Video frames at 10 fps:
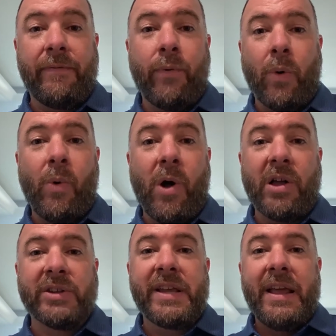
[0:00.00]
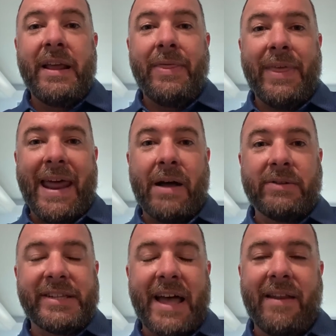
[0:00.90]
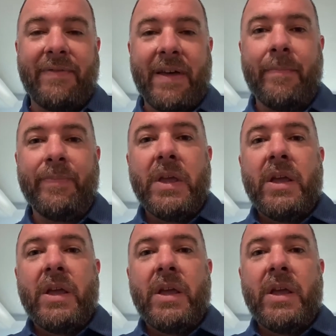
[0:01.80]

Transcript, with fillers: four walls than outside of them.